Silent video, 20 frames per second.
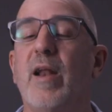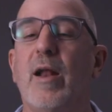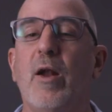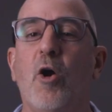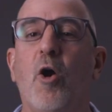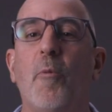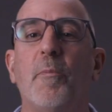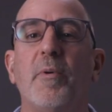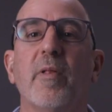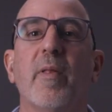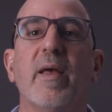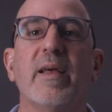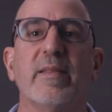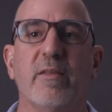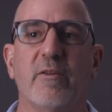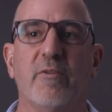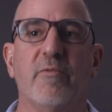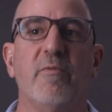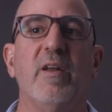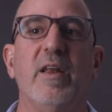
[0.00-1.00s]
and I hope you
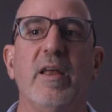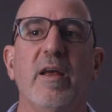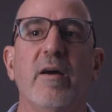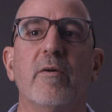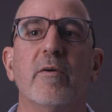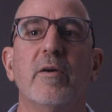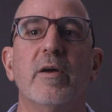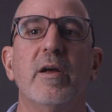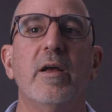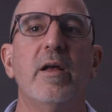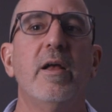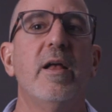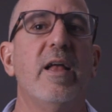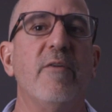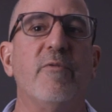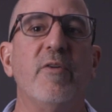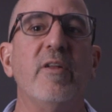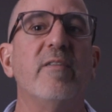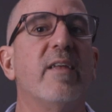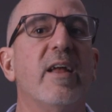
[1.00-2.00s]
liked this video.
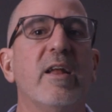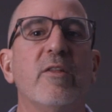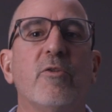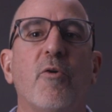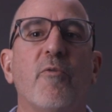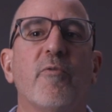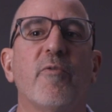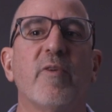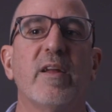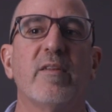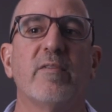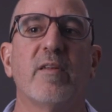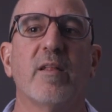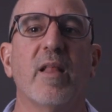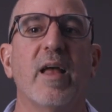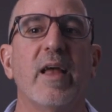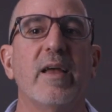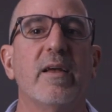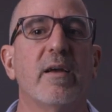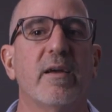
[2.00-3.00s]
If you did, don't forget to
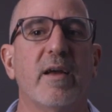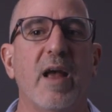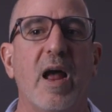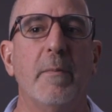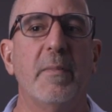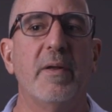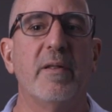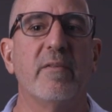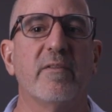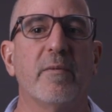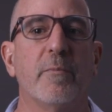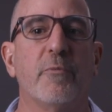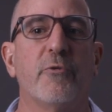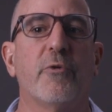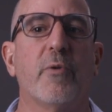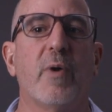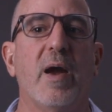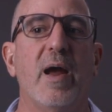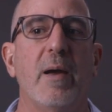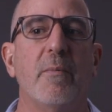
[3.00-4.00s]
like, comment, and
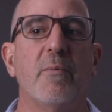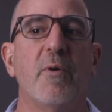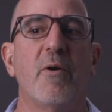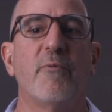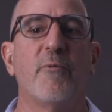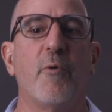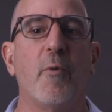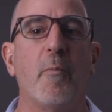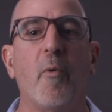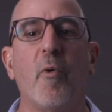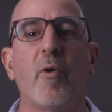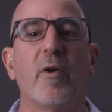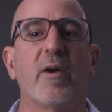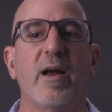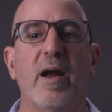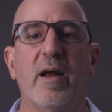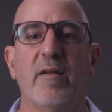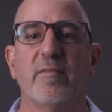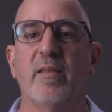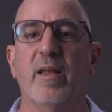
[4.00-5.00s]
subscribe for more
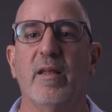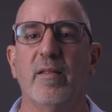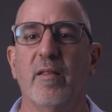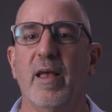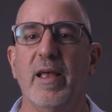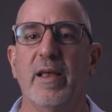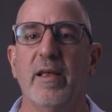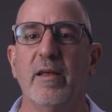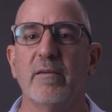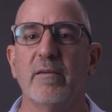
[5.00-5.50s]
content like